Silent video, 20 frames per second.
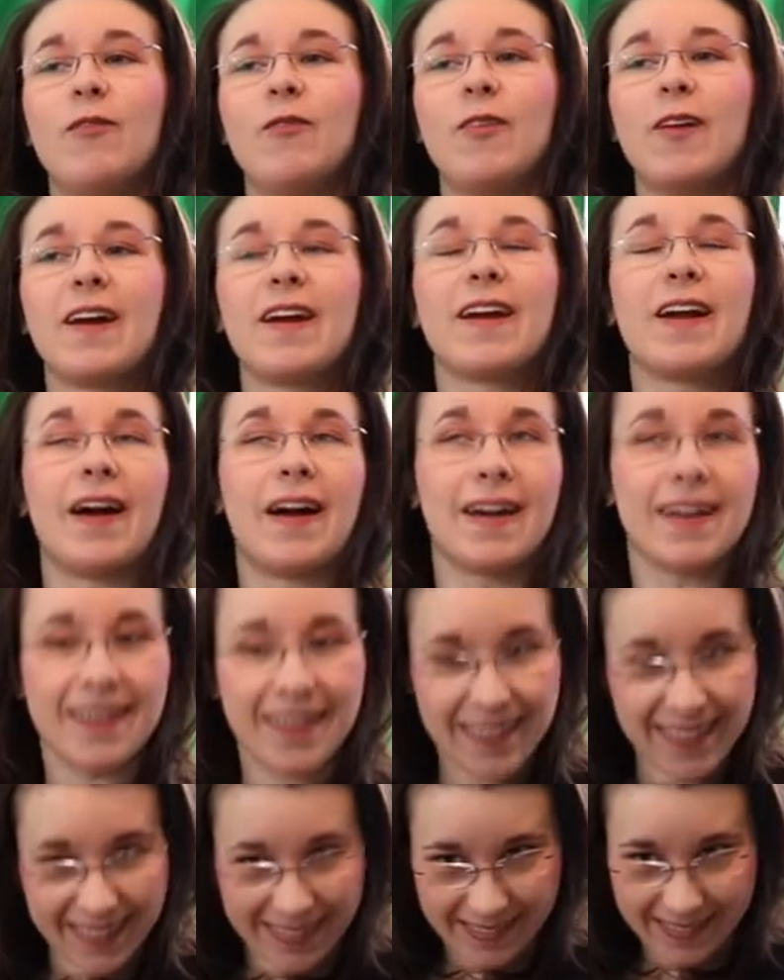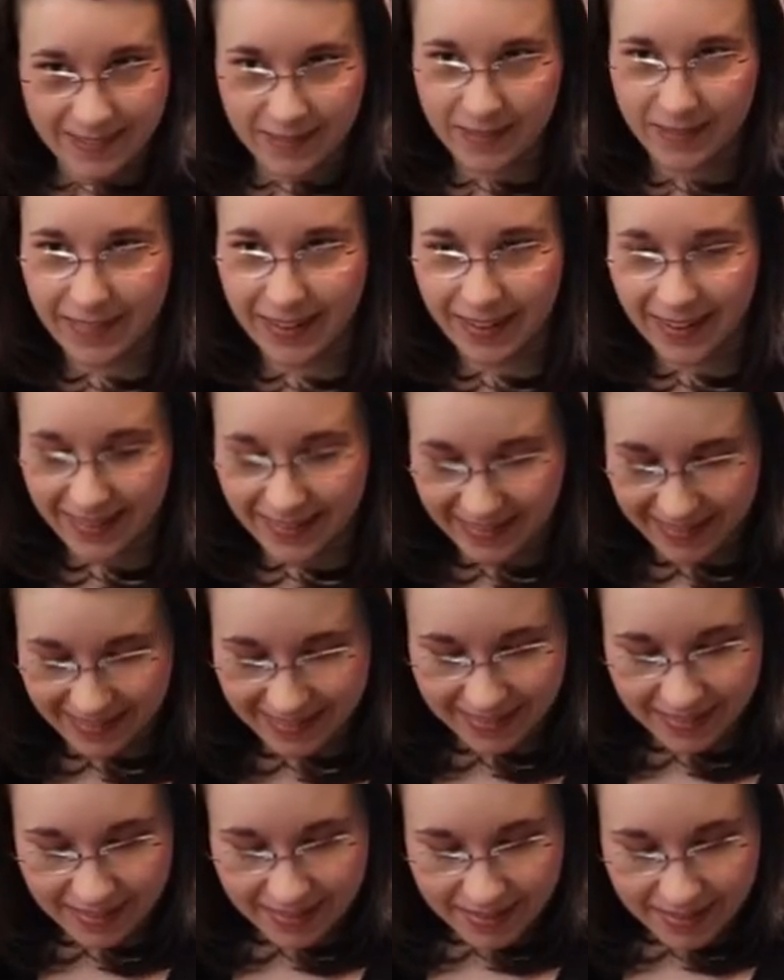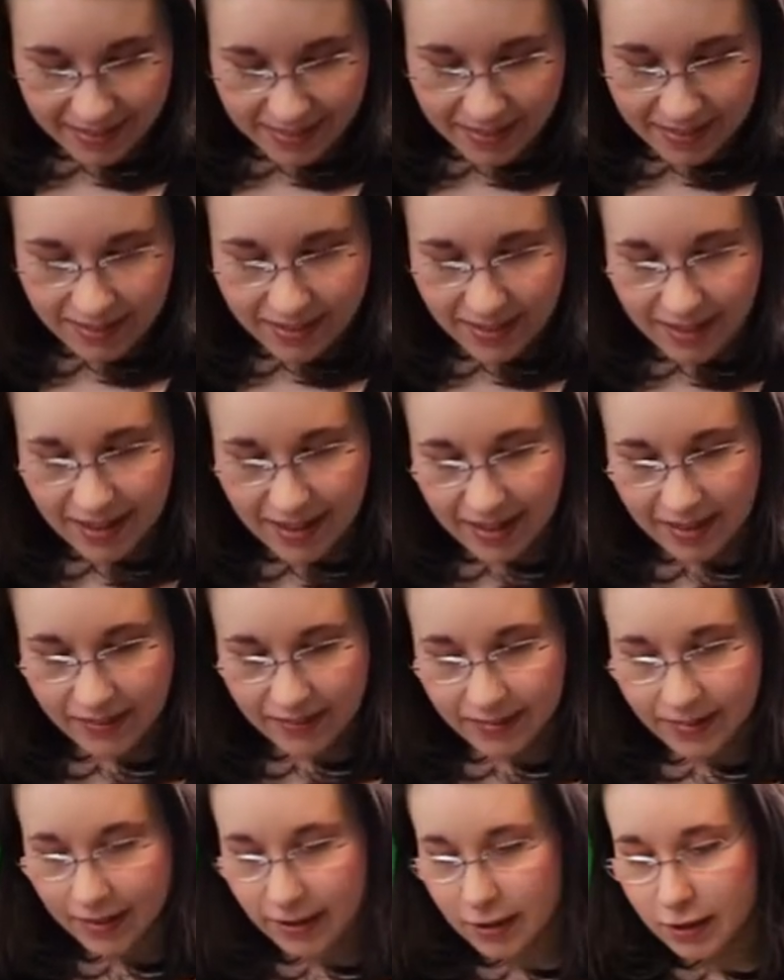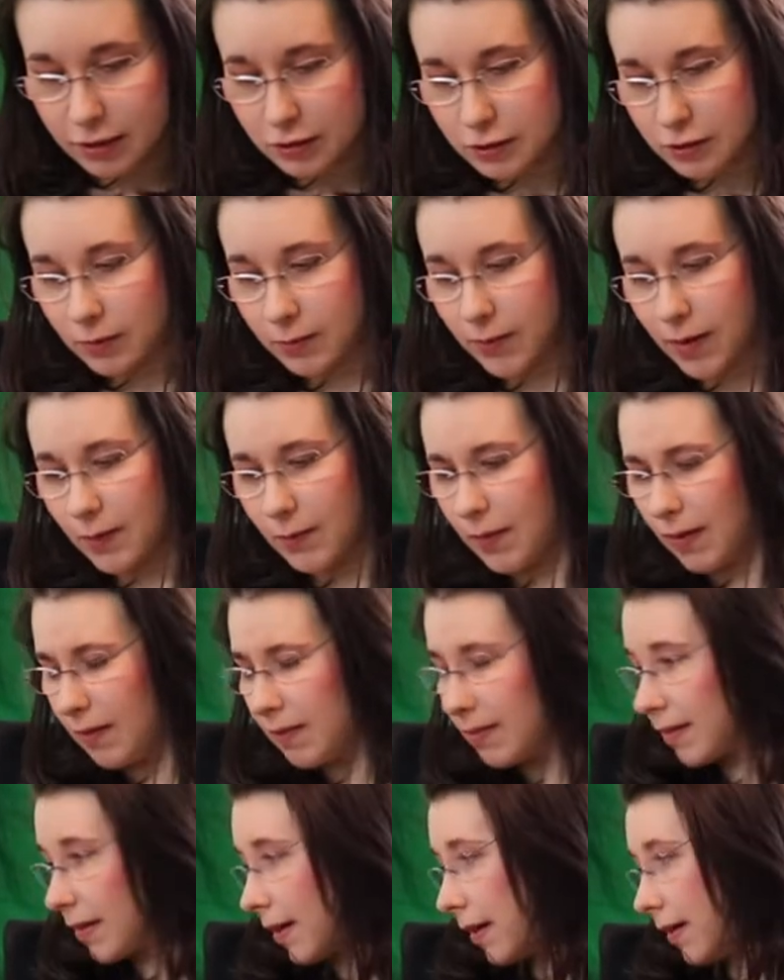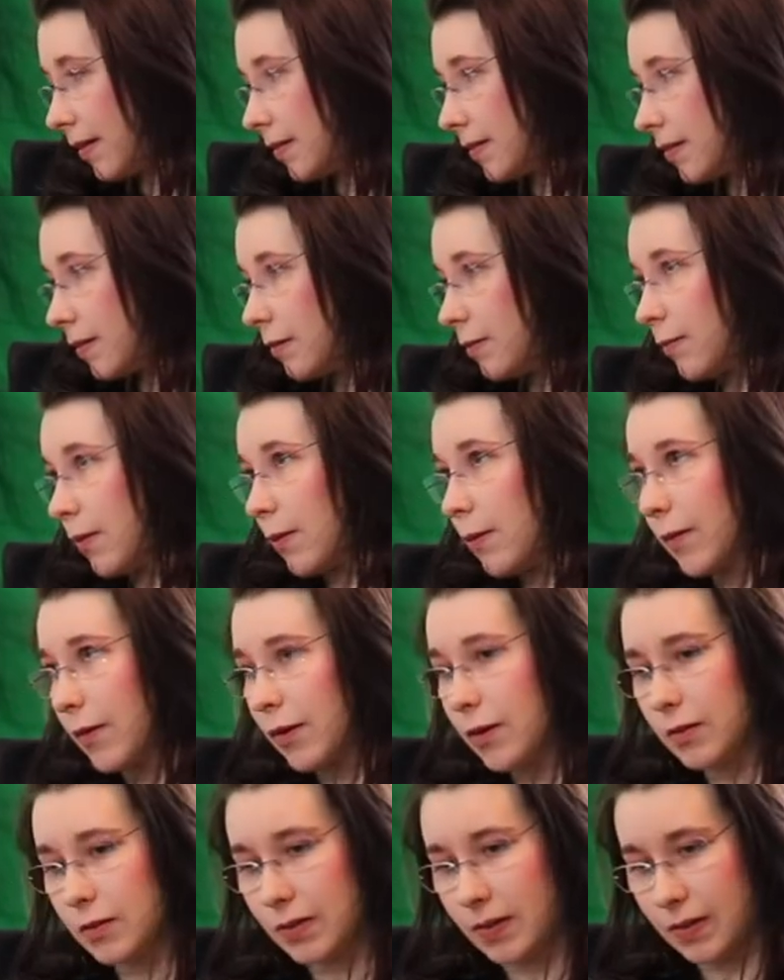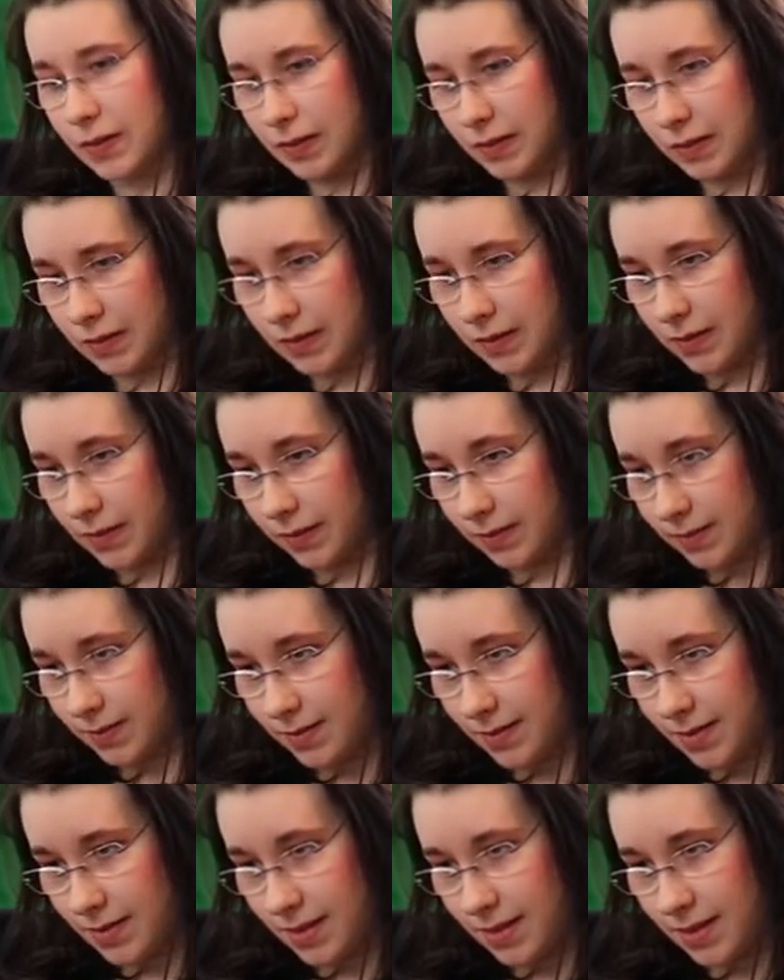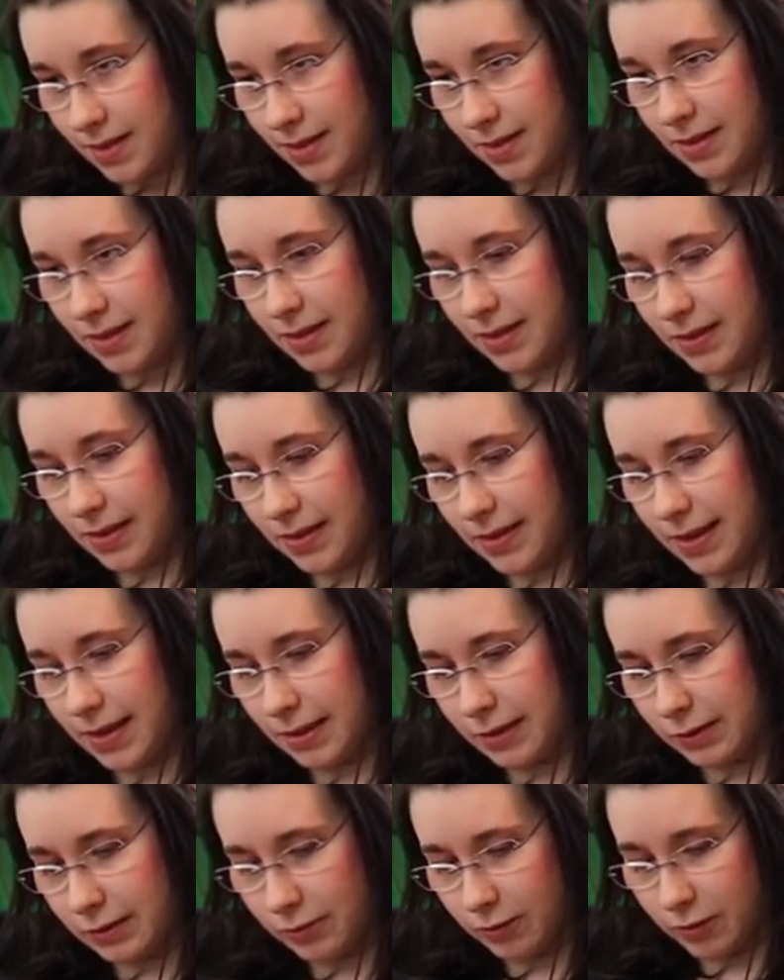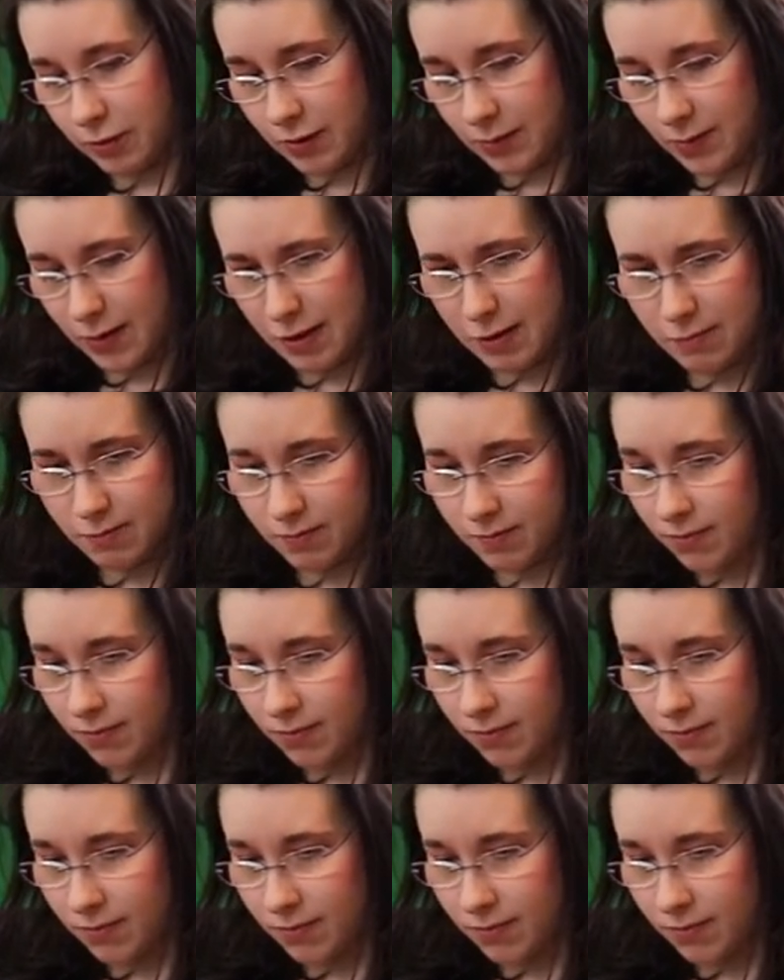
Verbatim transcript: Rihanna. Rihanna. anyway, so my mom got, or my parents got, and that's for me.